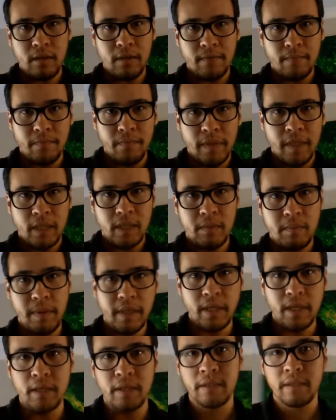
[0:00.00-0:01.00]
on. That's
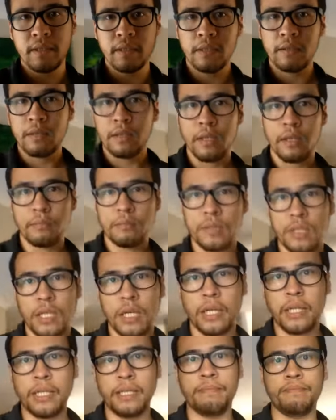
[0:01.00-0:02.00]
better. I'm
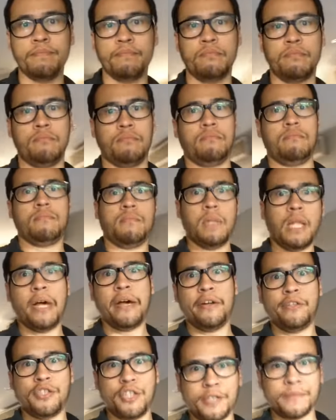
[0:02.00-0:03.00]
slightly
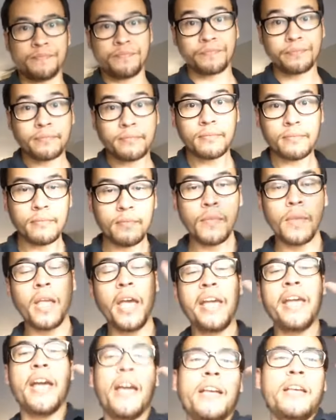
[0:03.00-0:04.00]
larger.
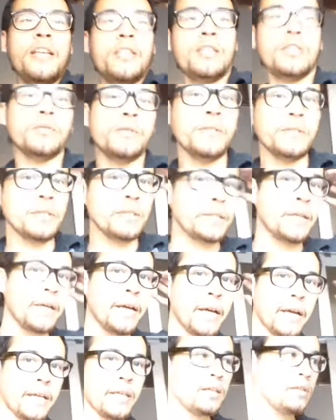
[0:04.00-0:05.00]
Hey, how you doing?
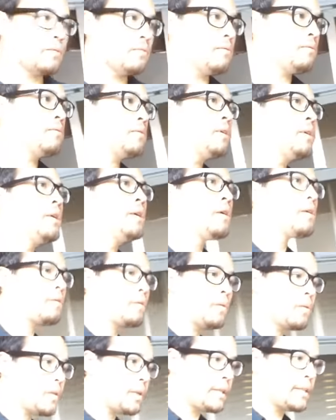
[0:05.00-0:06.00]
How you doing? I
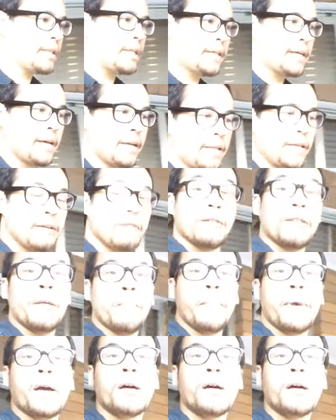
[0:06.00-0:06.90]
thought I'd get out here on the